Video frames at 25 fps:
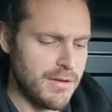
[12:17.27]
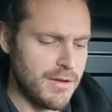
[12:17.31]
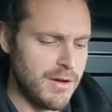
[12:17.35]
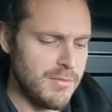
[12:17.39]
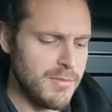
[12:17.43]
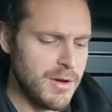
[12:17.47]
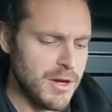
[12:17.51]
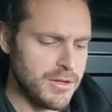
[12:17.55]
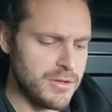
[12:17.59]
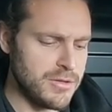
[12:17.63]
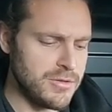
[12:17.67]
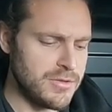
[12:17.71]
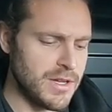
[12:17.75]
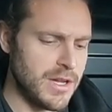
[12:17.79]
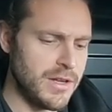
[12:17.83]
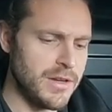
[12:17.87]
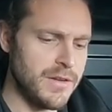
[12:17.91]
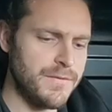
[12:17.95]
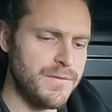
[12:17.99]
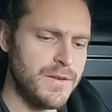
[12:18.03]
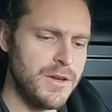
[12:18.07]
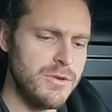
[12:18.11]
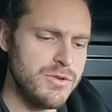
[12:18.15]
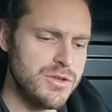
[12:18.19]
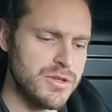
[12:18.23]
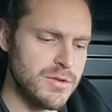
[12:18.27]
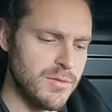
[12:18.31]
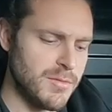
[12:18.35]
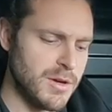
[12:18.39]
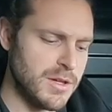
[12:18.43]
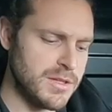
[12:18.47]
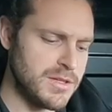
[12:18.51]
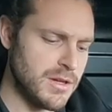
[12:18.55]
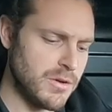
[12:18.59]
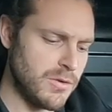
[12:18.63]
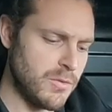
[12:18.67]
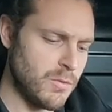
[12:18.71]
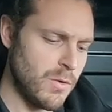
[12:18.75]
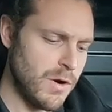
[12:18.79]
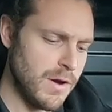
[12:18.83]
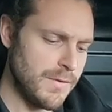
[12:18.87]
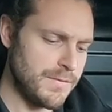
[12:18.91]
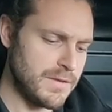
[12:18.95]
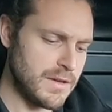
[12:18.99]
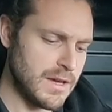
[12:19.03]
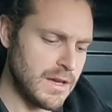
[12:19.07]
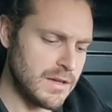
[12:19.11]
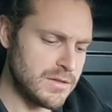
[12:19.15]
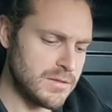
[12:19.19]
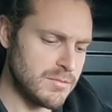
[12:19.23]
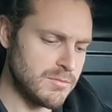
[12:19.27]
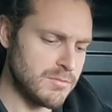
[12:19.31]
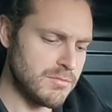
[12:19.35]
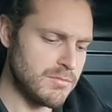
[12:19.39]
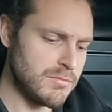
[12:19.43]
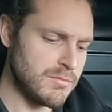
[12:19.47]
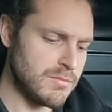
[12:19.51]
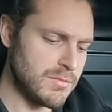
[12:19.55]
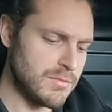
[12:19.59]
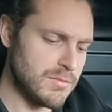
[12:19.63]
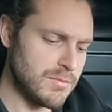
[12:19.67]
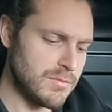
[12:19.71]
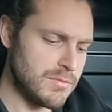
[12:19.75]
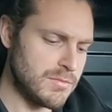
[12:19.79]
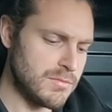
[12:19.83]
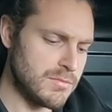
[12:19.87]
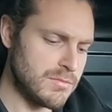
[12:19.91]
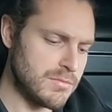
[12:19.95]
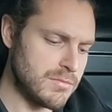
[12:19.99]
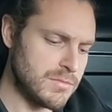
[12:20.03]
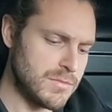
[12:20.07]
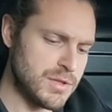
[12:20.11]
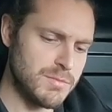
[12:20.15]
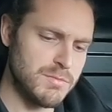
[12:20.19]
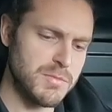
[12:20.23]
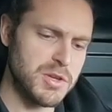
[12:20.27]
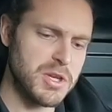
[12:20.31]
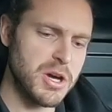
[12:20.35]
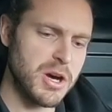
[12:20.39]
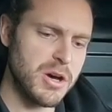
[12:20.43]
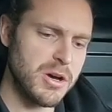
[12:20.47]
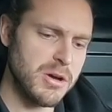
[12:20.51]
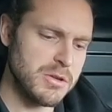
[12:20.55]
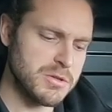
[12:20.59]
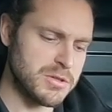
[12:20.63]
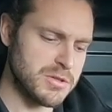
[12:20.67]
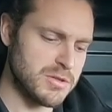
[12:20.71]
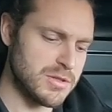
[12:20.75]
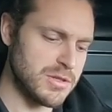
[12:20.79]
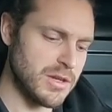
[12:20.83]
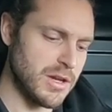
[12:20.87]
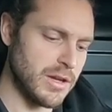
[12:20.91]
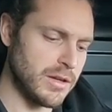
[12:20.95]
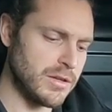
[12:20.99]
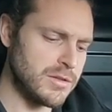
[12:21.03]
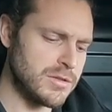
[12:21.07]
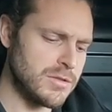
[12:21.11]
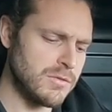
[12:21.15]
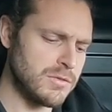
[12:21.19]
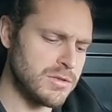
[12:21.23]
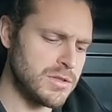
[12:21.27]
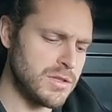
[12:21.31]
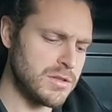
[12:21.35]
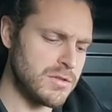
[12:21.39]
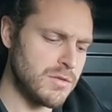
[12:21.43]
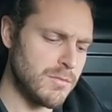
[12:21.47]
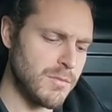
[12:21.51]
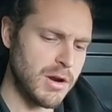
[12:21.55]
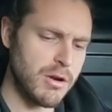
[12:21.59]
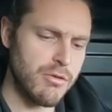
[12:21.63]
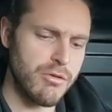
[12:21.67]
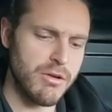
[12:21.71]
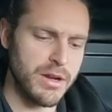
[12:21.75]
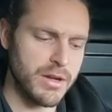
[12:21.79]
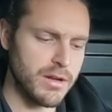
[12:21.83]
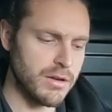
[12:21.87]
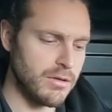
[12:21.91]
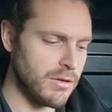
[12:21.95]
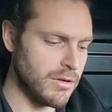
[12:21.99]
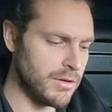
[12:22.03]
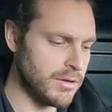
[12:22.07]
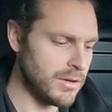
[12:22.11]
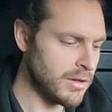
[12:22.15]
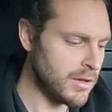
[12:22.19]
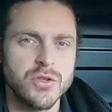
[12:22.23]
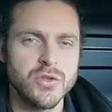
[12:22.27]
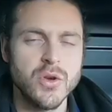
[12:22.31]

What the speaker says: I might use that in the future. I might tell the wife to get some cards or something, as long as it's not my credit card.